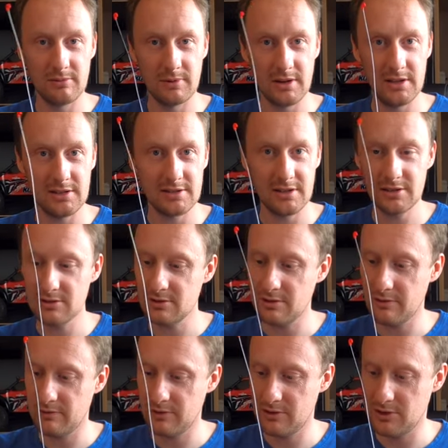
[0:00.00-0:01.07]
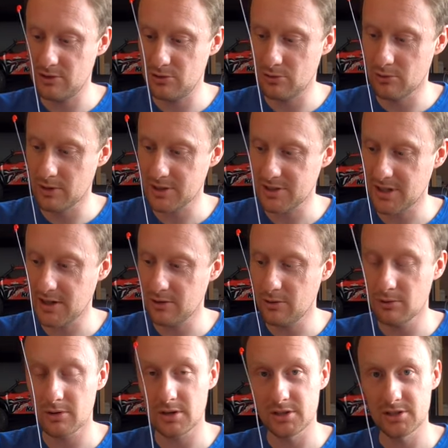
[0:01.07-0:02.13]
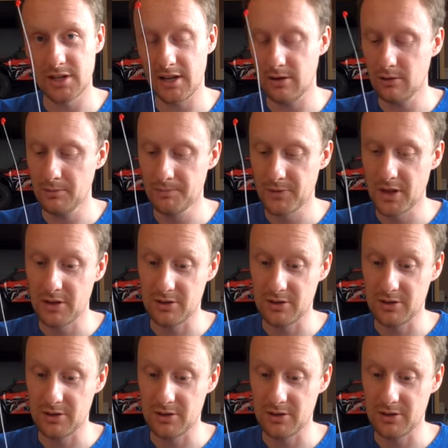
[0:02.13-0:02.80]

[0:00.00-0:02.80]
with one of these things? Did you own a Tyco or a Taiyo?